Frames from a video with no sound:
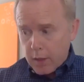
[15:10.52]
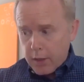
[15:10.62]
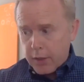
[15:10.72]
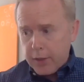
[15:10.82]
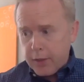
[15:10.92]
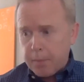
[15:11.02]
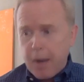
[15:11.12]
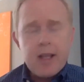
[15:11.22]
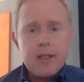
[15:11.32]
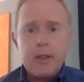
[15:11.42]
the
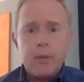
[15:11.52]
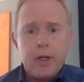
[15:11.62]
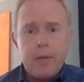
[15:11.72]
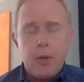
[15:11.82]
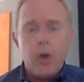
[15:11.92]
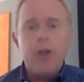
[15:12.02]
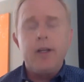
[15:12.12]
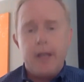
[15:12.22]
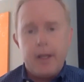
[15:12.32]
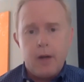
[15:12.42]
pilot that we're going to be working
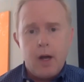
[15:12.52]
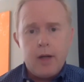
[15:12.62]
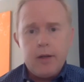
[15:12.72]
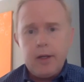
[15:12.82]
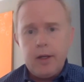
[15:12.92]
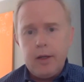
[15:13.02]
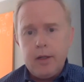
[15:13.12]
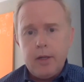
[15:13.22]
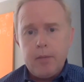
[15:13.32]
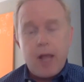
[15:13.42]
together on
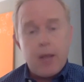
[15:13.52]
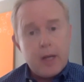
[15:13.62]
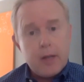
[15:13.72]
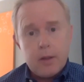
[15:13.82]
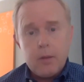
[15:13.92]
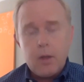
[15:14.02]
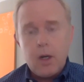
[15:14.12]
in Palo Alto